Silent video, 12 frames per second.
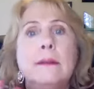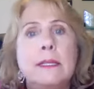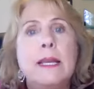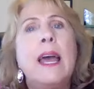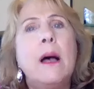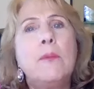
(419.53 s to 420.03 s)

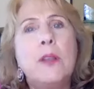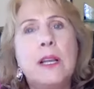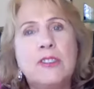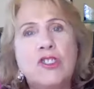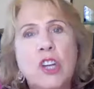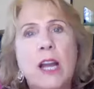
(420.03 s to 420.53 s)
to help the
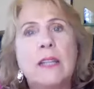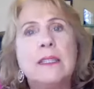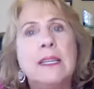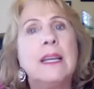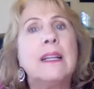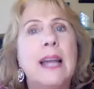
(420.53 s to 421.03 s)
child
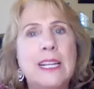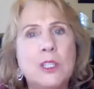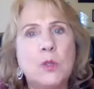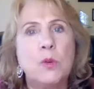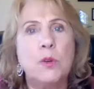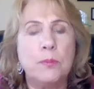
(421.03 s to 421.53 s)
in the
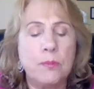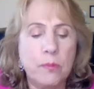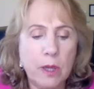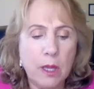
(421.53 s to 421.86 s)
classroom.